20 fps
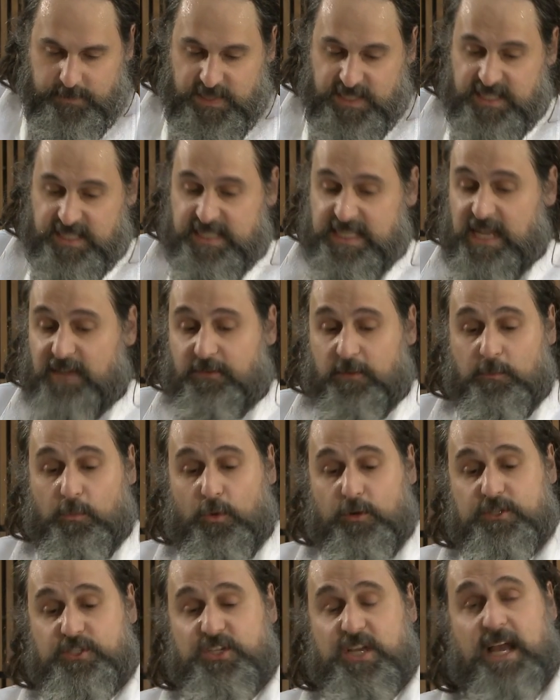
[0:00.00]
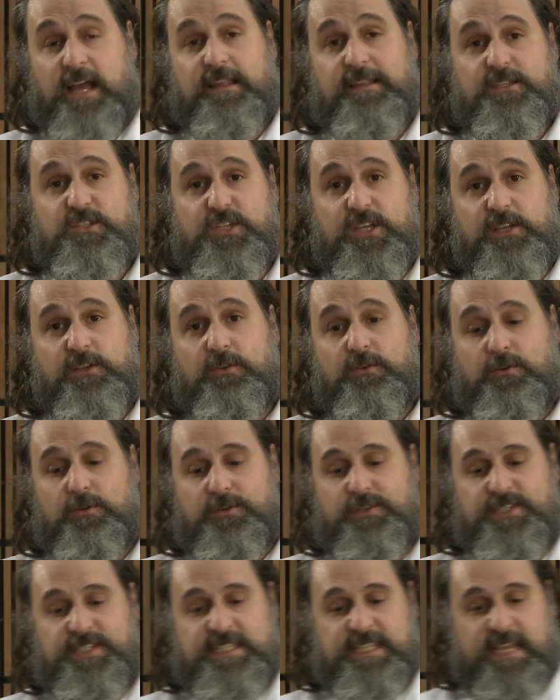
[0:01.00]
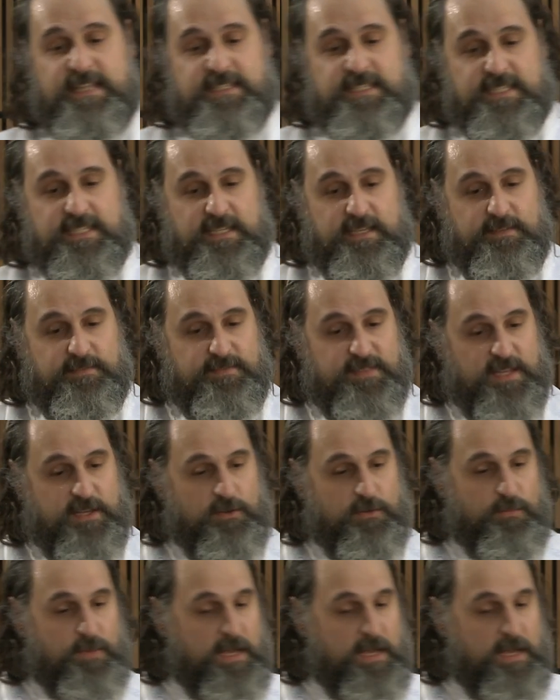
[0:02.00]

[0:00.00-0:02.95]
This is never more challenging or sensitive than